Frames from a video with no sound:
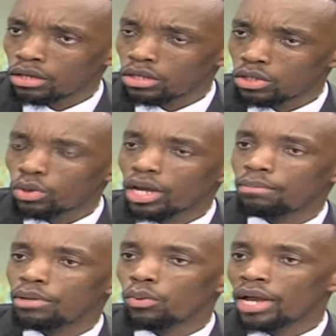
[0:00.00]
You can mm.
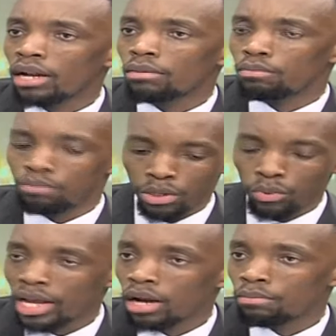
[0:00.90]
be well, be
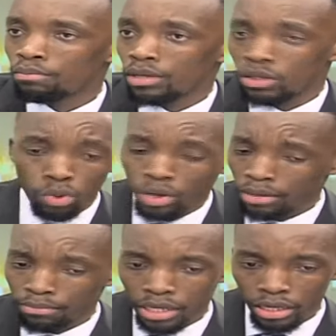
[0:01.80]
well, be, you
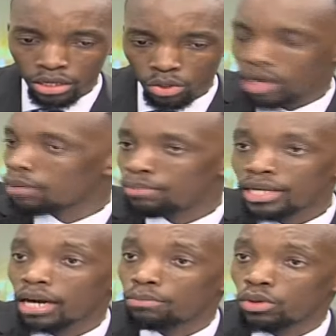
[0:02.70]
can be, you can
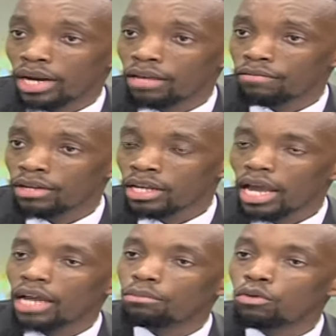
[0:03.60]
pick up your life
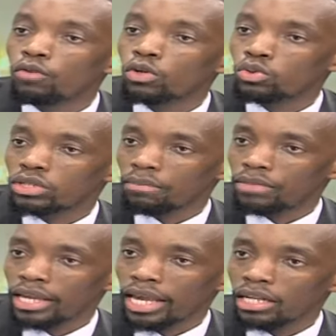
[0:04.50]
and move on to
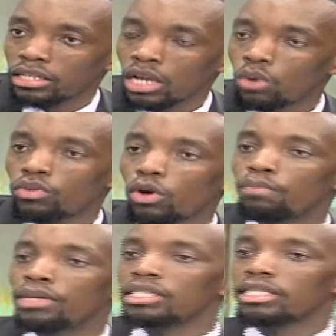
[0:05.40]
something else without
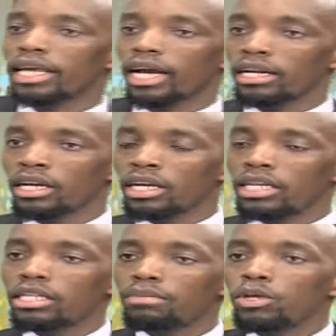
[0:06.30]
being scared.
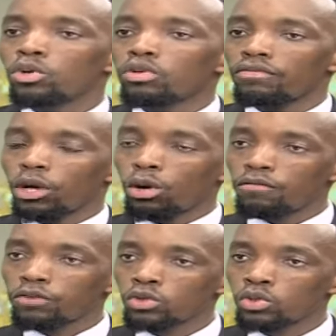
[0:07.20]
Is it because of the
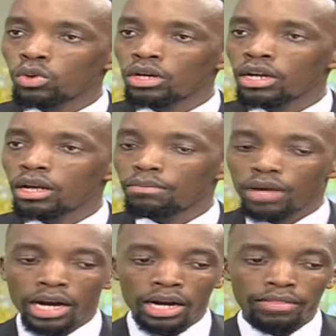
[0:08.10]
comfort zone
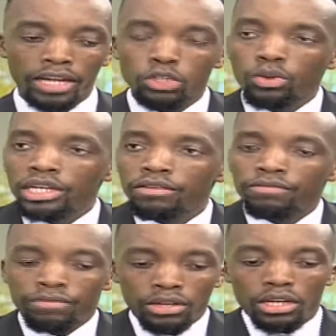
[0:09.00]
uh, that you
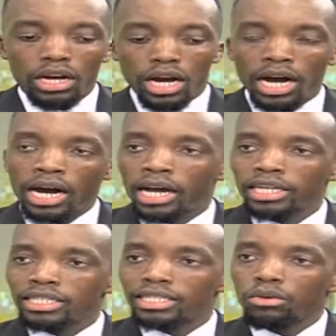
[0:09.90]
live uh,
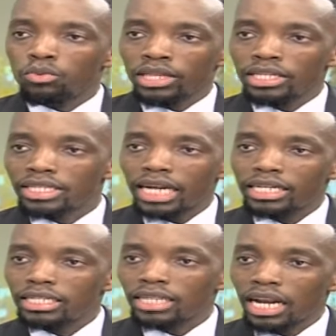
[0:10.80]
in, within
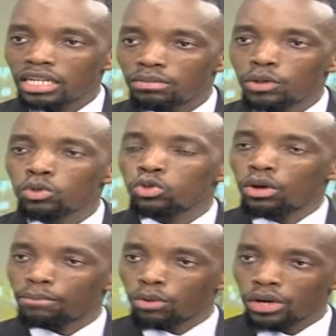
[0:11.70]
certain standards because you're
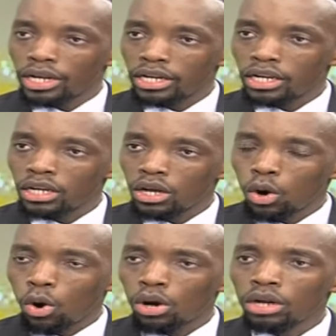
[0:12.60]
employed?
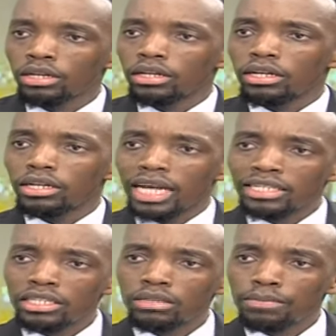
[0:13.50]
Or does
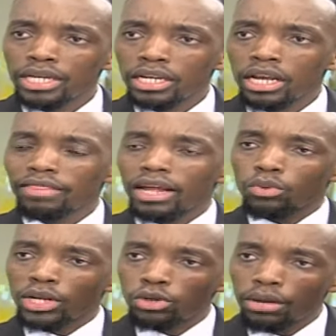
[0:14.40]
this mean that
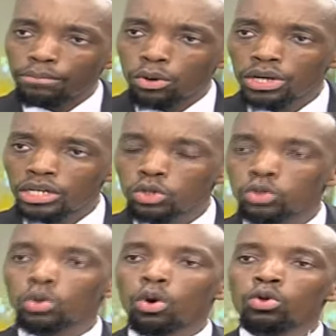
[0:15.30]
when you're employed, you
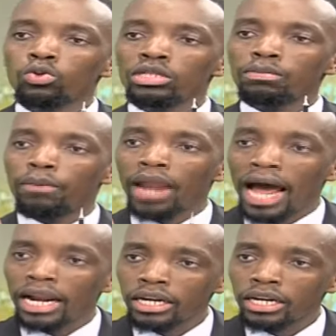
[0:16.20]
should always
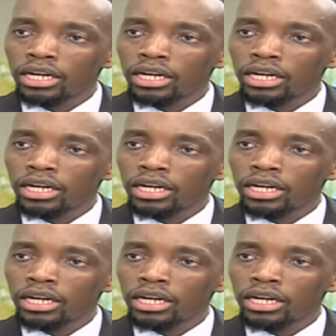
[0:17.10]
plan